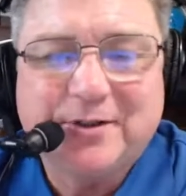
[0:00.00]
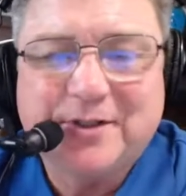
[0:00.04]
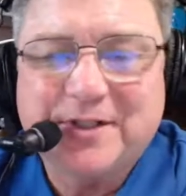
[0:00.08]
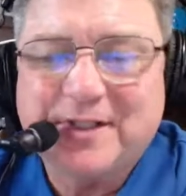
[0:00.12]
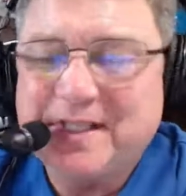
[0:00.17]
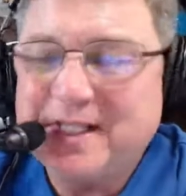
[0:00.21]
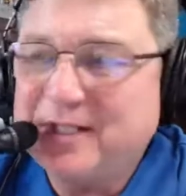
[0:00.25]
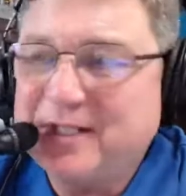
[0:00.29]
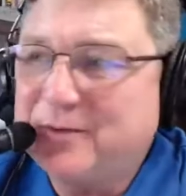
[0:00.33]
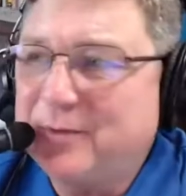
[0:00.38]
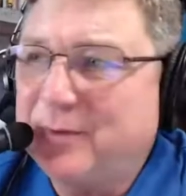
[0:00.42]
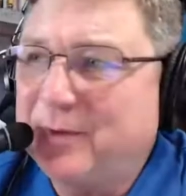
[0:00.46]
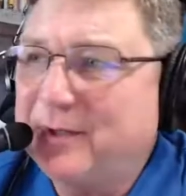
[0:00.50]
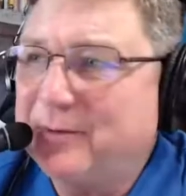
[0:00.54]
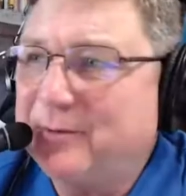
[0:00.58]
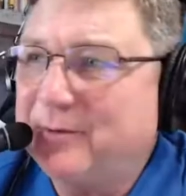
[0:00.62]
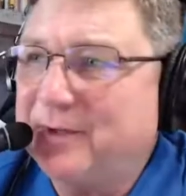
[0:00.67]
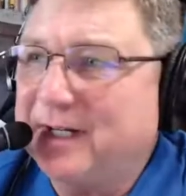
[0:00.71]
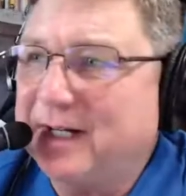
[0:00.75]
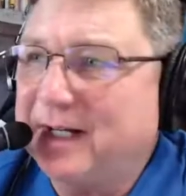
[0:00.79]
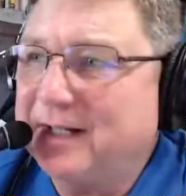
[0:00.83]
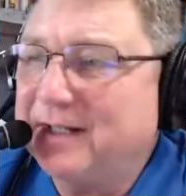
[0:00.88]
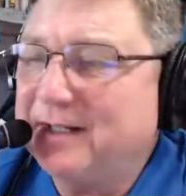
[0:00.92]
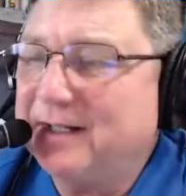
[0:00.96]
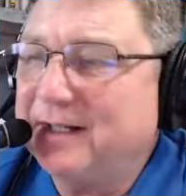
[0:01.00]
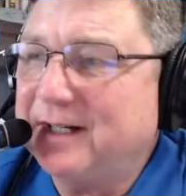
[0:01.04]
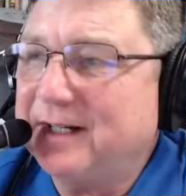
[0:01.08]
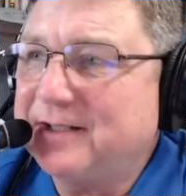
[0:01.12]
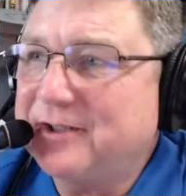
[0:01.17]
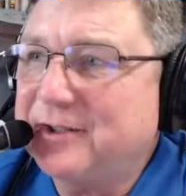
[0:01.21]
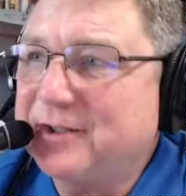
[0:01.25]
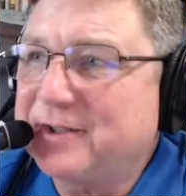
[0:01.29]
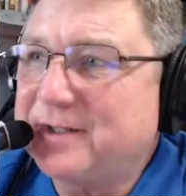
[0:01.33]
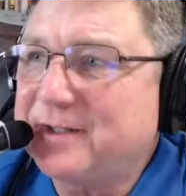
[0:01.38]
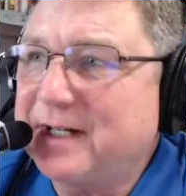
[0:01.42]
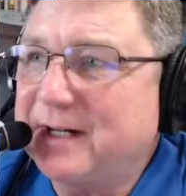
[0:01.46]
C-21. I
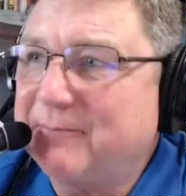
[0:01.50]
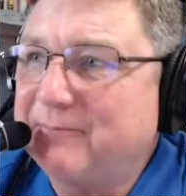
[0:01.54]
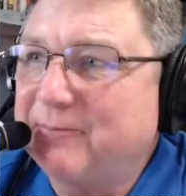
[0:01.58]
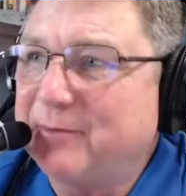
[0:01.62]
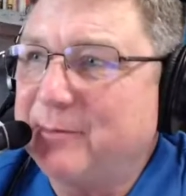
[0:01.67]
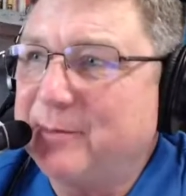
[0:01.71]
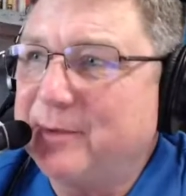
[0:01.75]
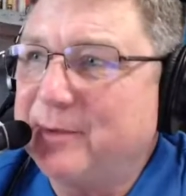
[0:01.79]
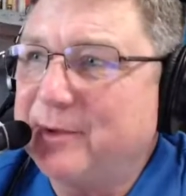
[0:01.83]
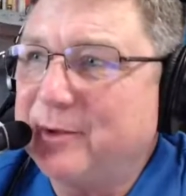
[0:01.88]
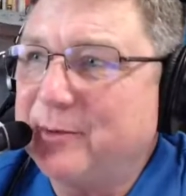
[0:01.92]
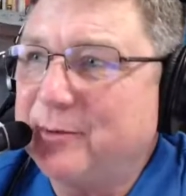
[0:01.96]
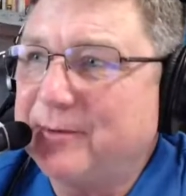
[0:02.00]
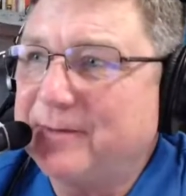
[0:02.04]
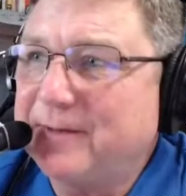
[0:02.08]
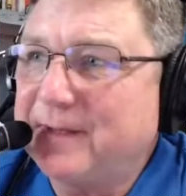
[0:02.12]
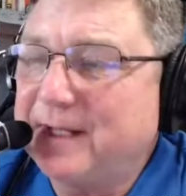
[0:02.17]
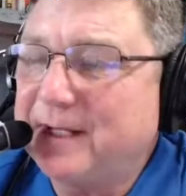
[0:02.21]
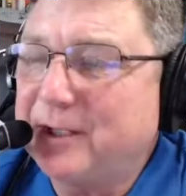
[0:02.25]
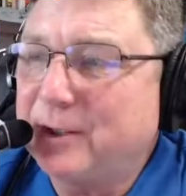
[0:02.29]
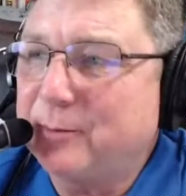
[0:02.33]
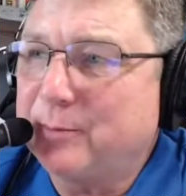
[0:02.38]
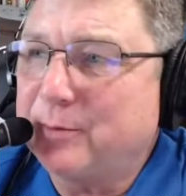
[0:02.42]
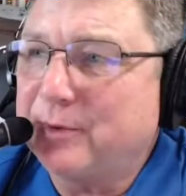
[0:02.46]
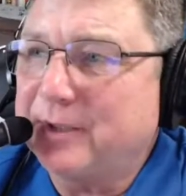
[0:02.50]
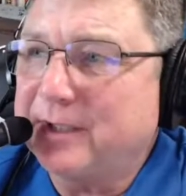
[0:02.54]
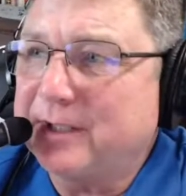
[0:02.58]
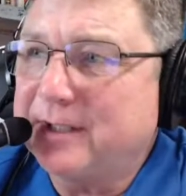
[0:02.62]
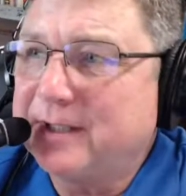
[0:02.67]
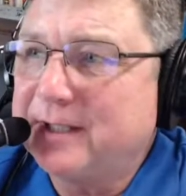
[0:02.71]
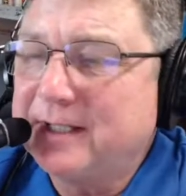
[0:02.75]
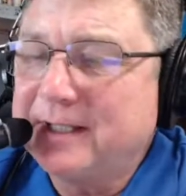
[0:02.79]
just not familiar with that airplane.